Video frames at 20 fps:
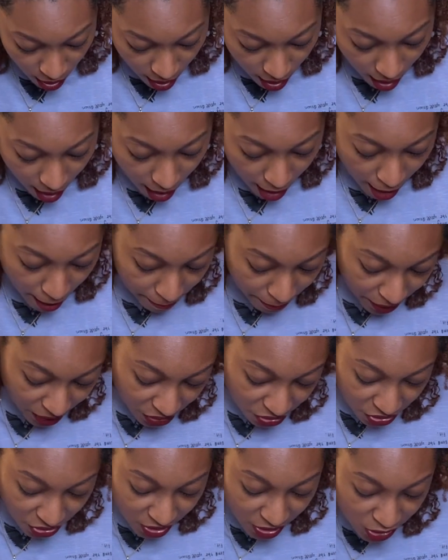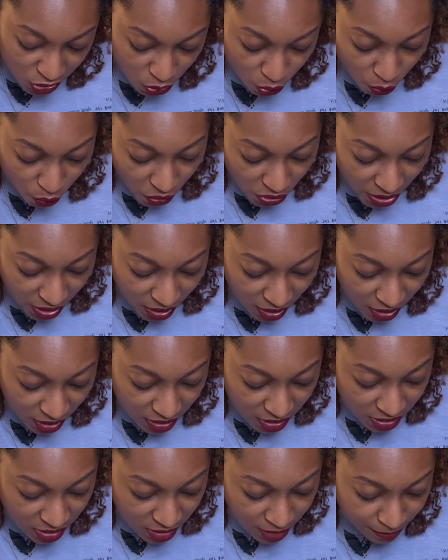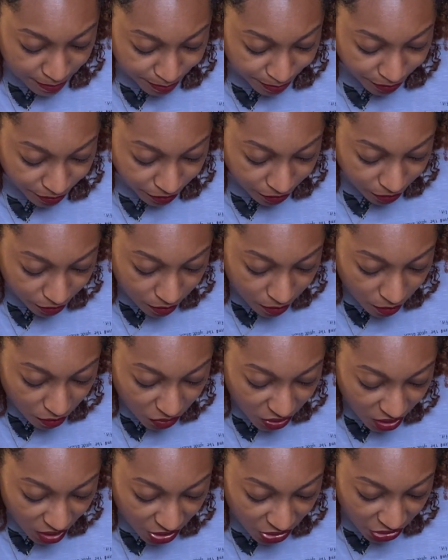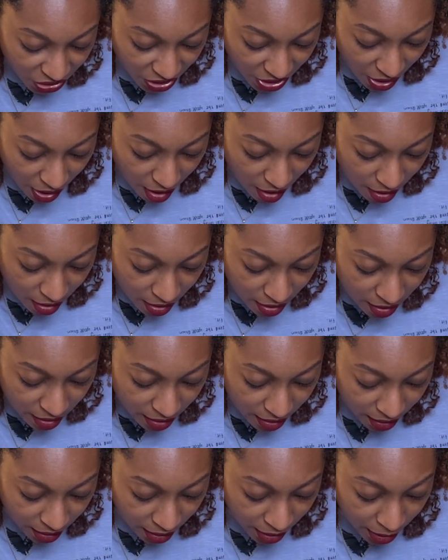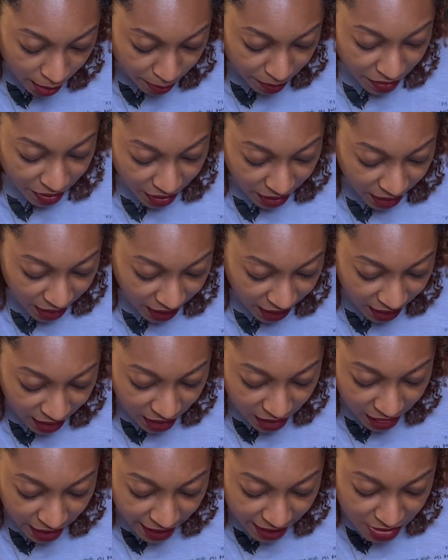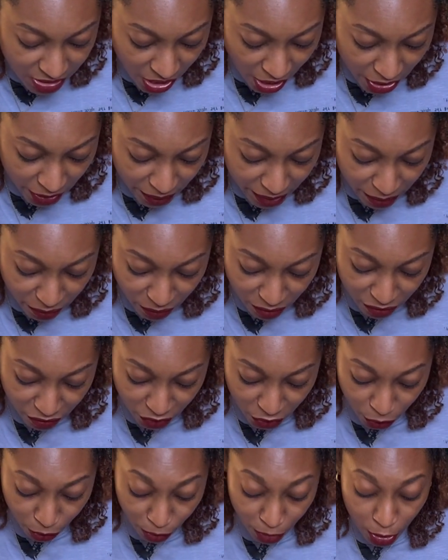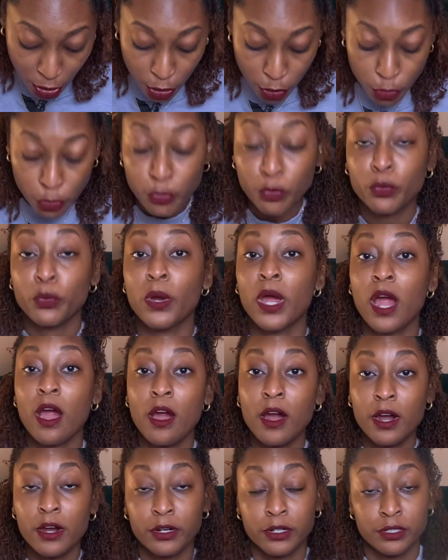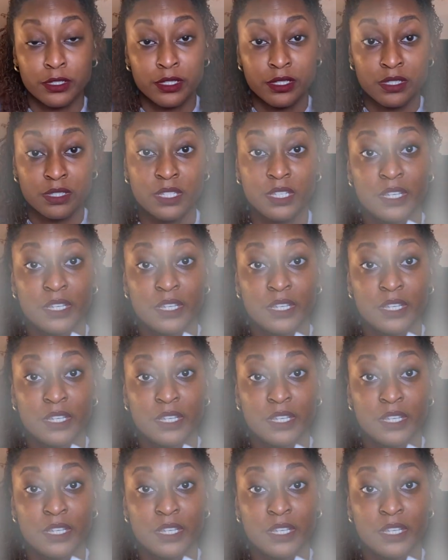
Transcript: But this was the NCLEX RN review through Hurst